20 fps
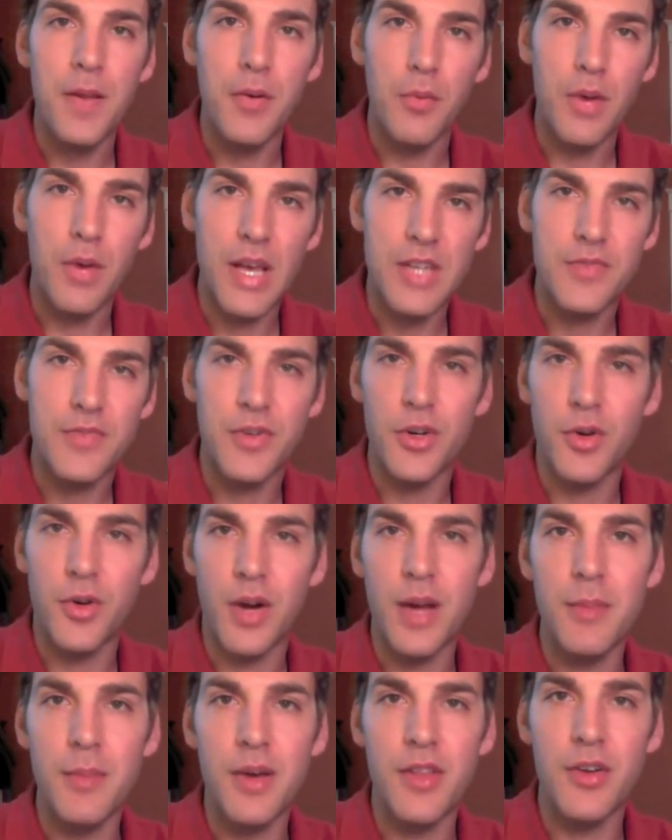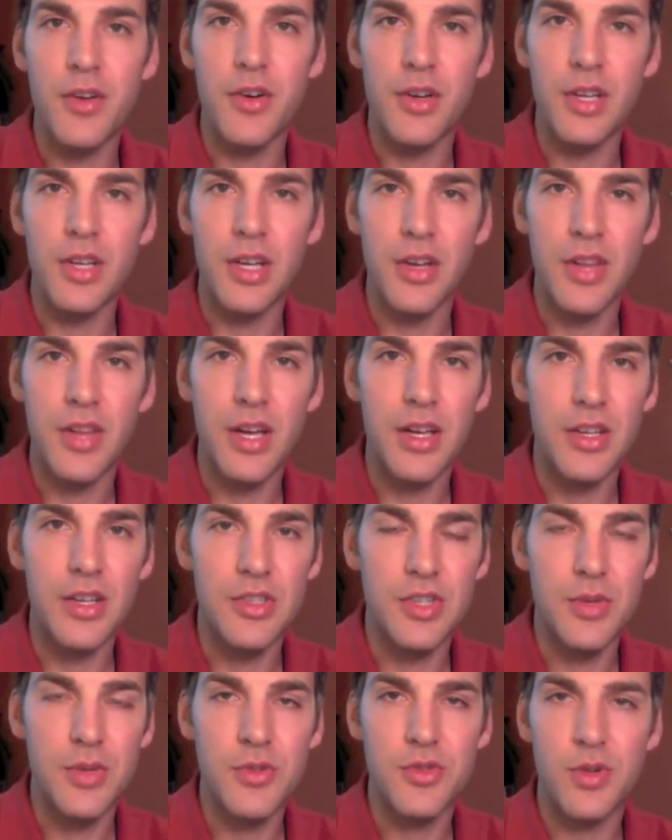As for your grandmother, you know, that
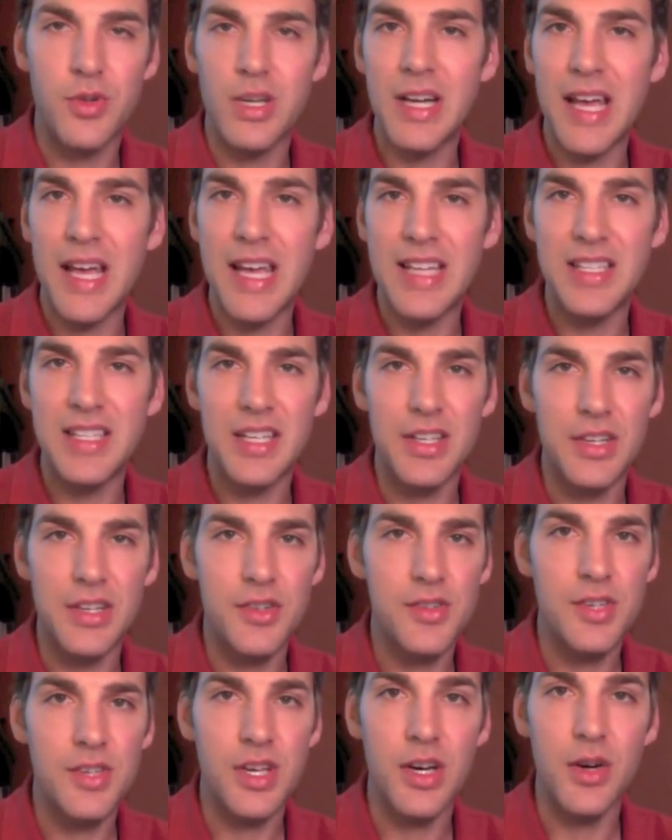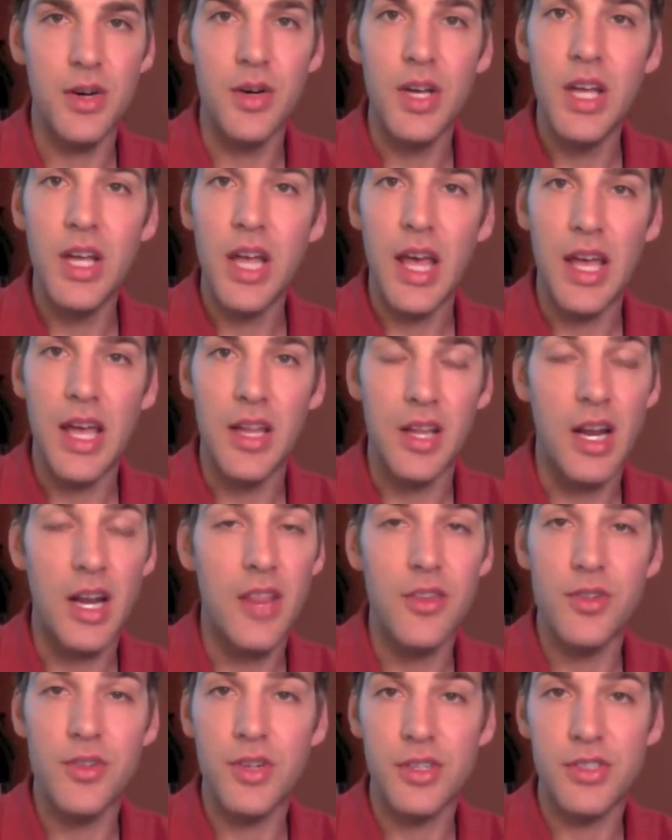she was treated 18 years ago. And a lot
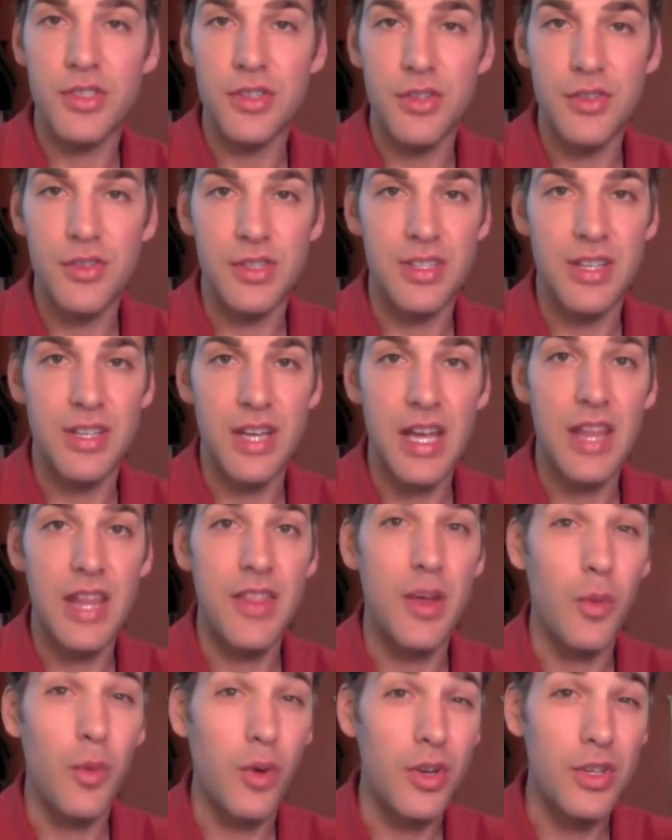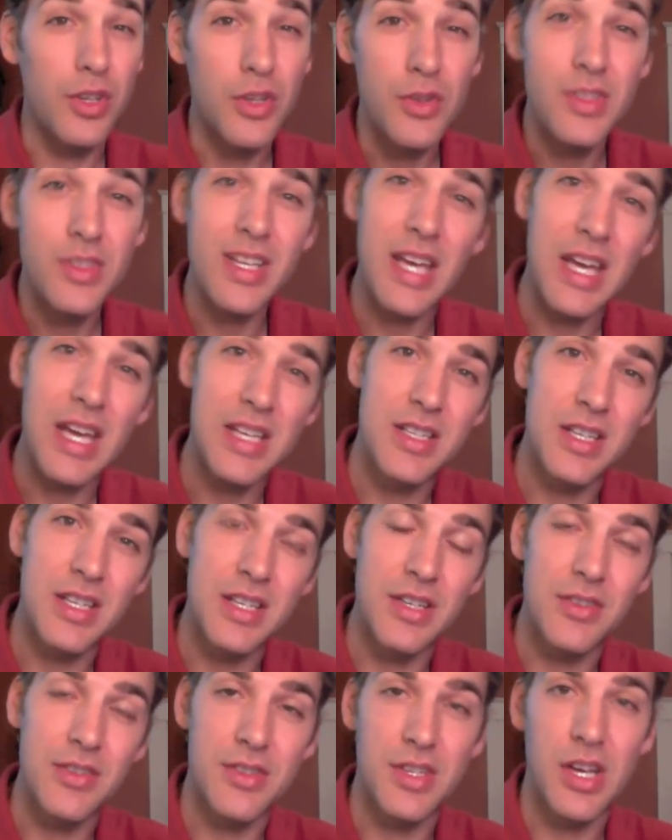of the drugs they're using today, they weren't using 18
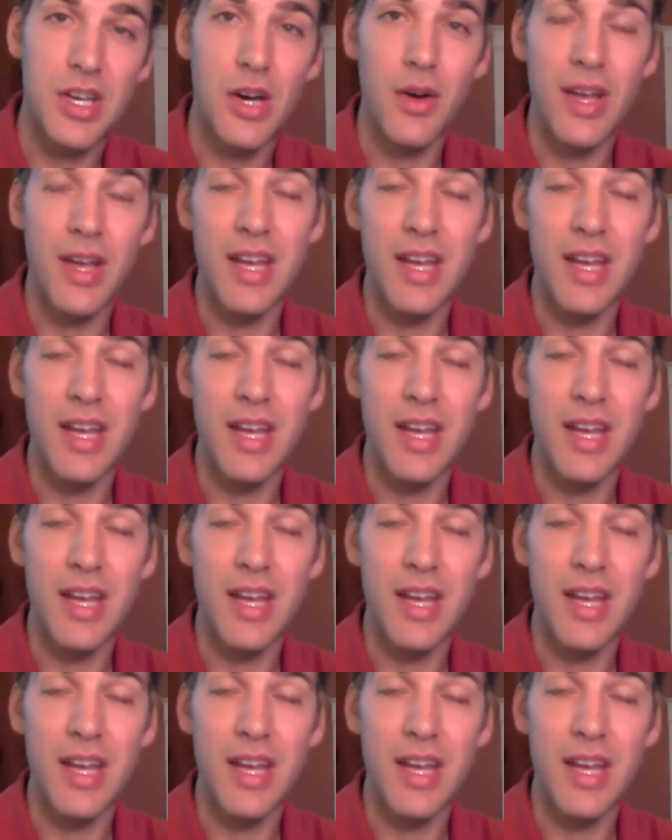years ago.